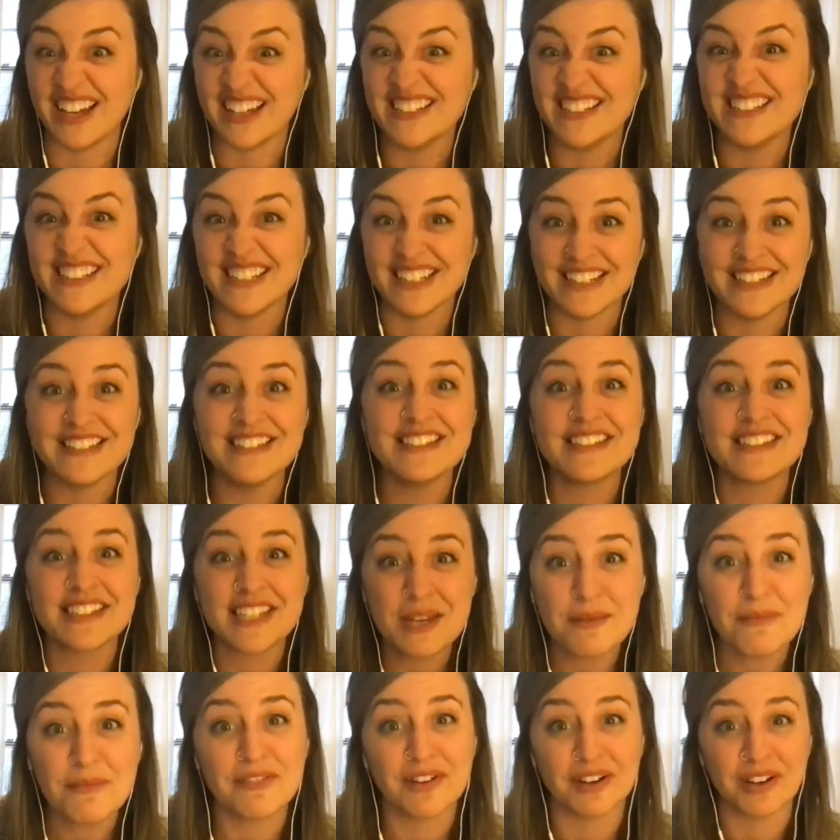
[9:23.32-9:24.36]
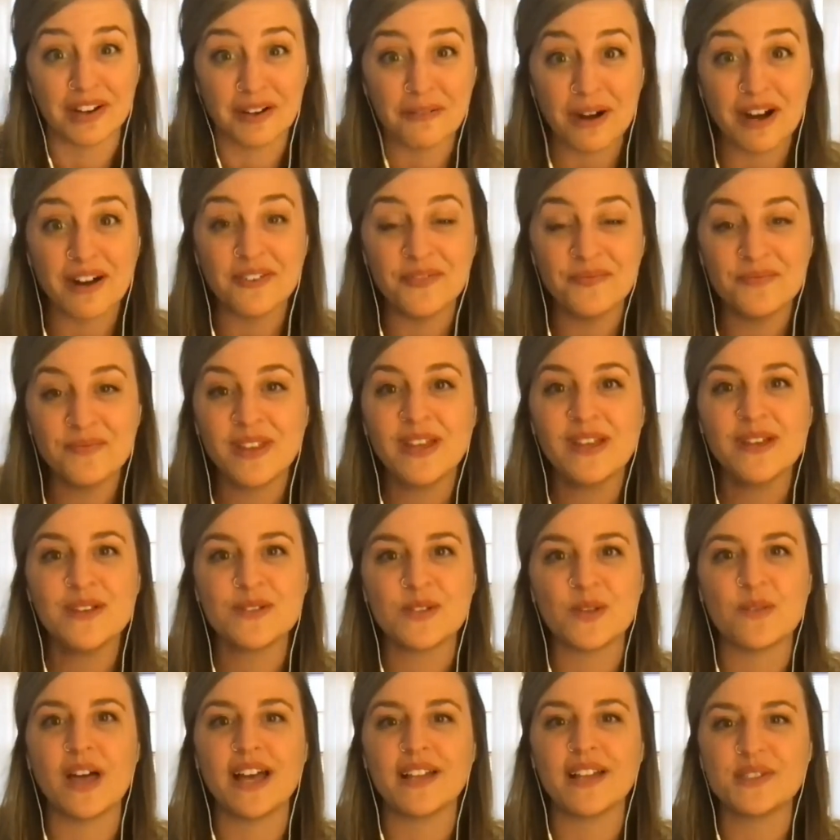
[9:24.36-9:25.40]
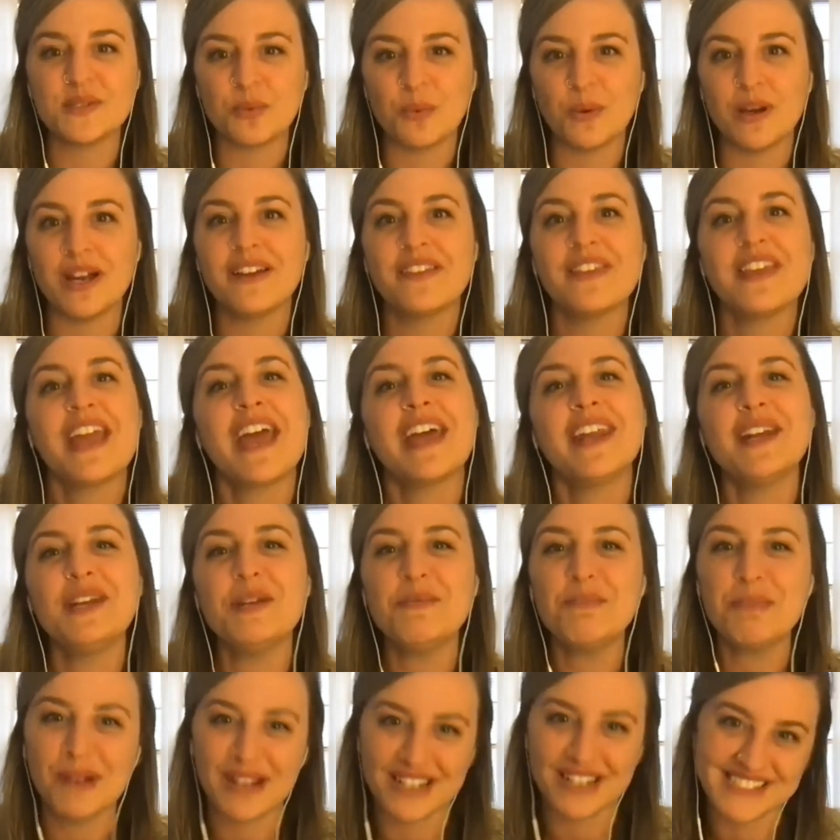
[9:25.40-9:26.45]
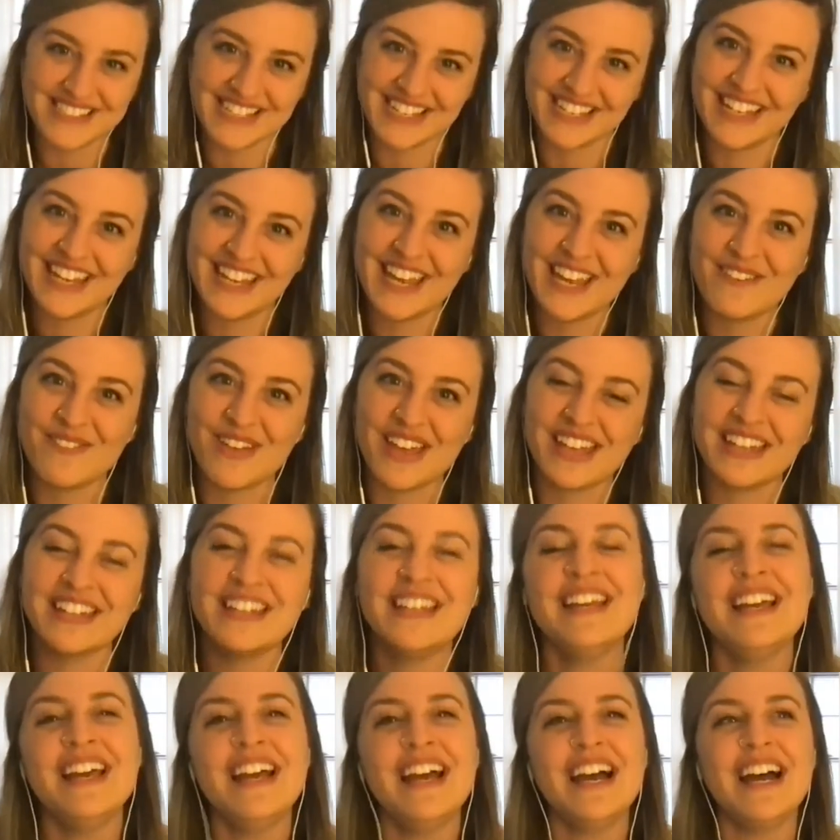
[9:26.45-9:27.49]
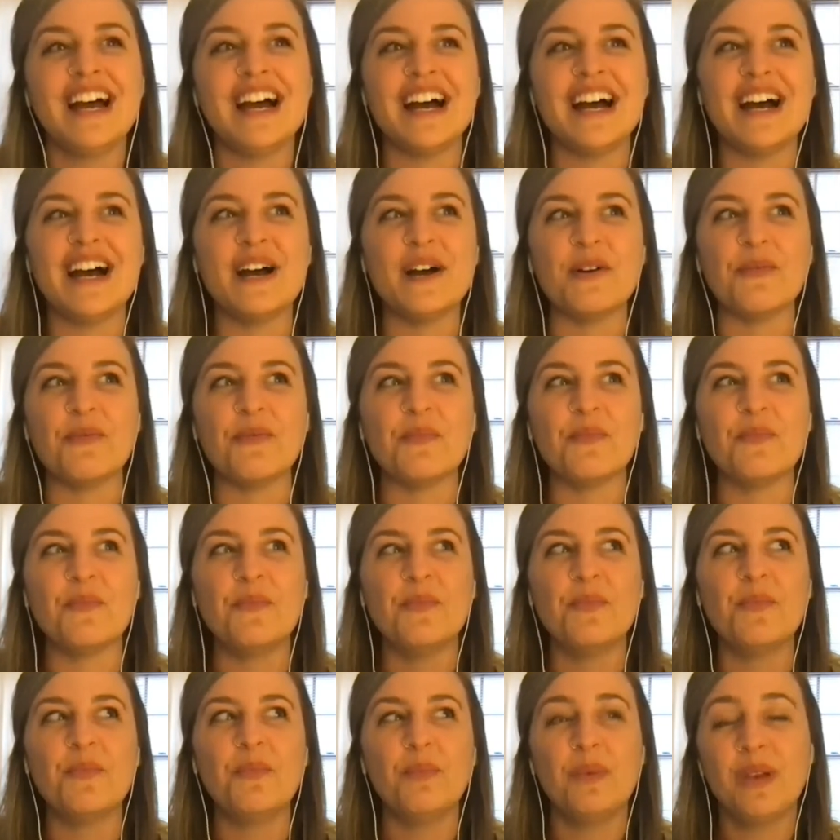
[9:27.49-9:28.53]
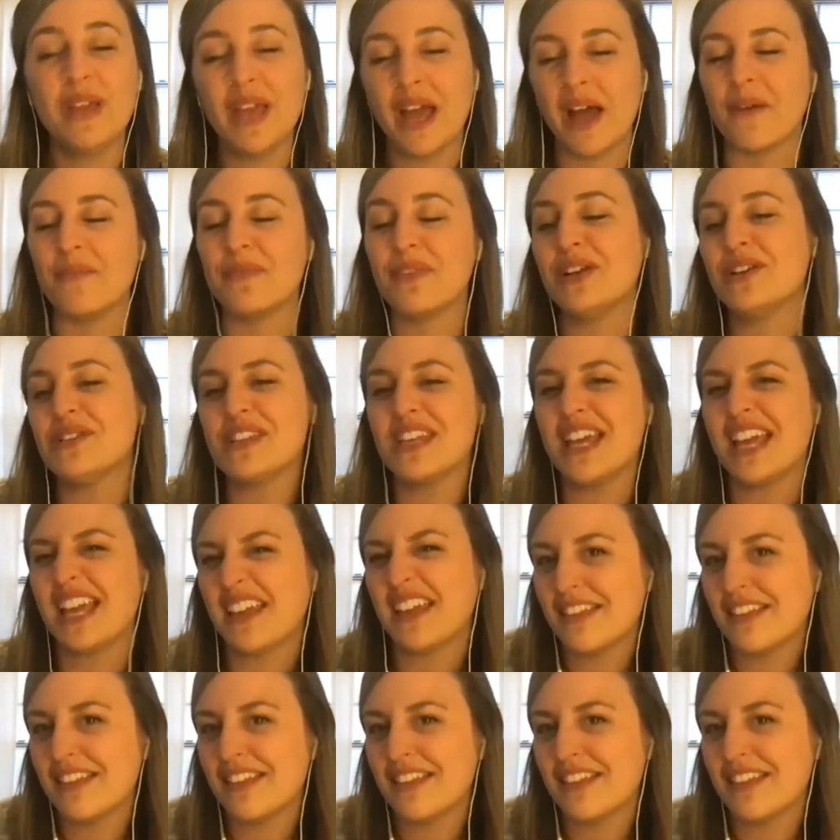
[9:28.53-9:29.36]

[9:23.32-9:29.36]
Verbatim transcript: didn't sleep very well. So that's where the antidepressant came in. Um, but yeah, there's like,